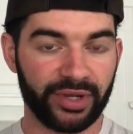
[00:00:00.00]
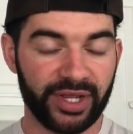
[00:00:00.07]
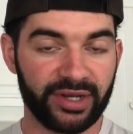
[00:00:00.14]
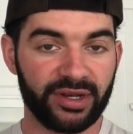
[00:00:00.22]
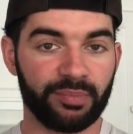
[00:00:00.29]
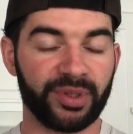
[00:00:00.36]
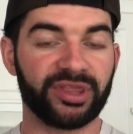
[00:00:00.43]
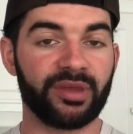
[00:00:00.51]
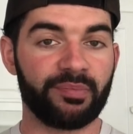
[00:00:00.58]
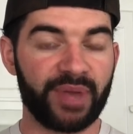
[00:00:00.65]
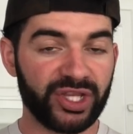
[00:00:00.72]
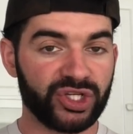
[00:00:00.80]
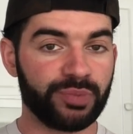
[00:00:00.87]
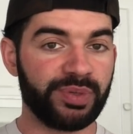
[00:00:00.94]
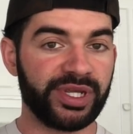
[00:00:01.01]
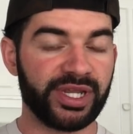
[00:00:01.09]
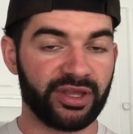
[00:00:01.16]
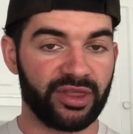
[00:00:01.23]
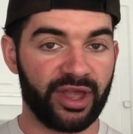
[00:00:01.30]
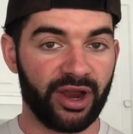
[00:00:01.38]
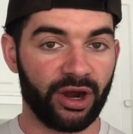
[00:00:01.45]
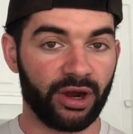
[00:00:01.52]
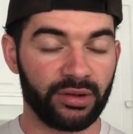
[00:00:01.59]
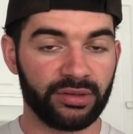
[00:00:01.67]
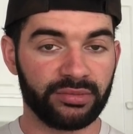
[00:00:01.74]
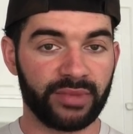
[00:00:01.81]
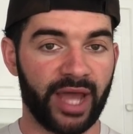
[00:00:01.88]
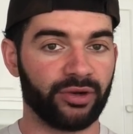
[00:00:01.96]
it, but the bench being there,
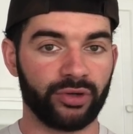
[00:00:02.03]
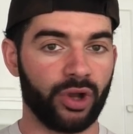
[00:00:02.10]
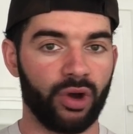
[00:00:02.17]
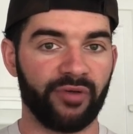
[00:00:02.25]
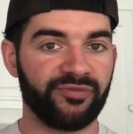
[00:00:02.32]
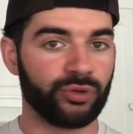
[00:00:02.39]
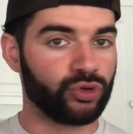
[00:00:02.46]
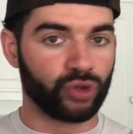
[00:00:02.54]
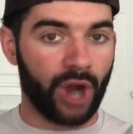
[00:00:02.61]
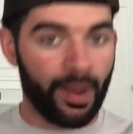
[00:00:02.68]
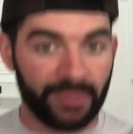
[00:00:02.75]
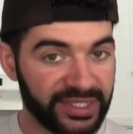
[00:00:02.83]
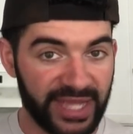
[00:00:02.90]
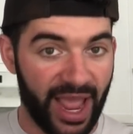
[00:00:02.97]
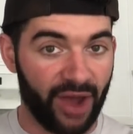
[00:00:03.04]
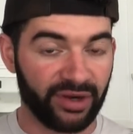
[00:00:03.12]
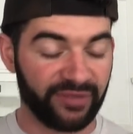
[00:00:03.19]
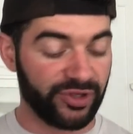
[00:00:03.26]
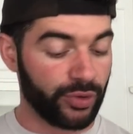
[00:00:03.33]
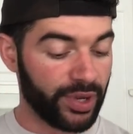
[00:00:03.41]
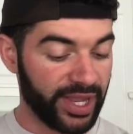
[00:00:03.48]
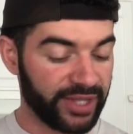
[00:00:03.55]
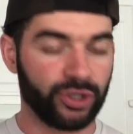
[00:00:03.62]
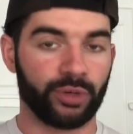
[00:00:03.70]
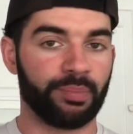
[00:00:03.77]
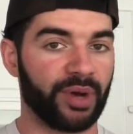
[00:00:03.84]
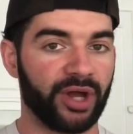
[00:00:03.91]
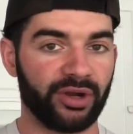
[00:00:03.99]
I don't know if you drop it down, if you hit your
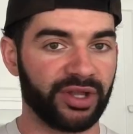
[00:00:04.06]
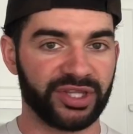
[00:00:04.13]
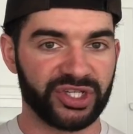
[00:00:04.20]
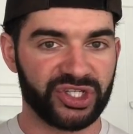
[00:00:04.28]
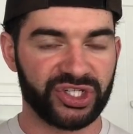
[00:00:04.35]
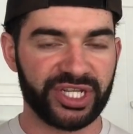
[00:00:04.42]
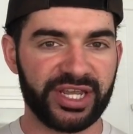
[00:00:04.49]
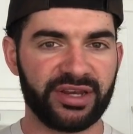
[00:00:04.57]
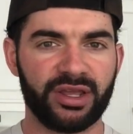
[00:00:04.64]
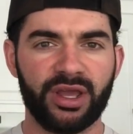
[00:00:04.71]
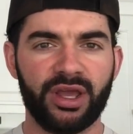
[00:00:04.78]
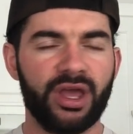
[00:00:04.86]
butt on the seat,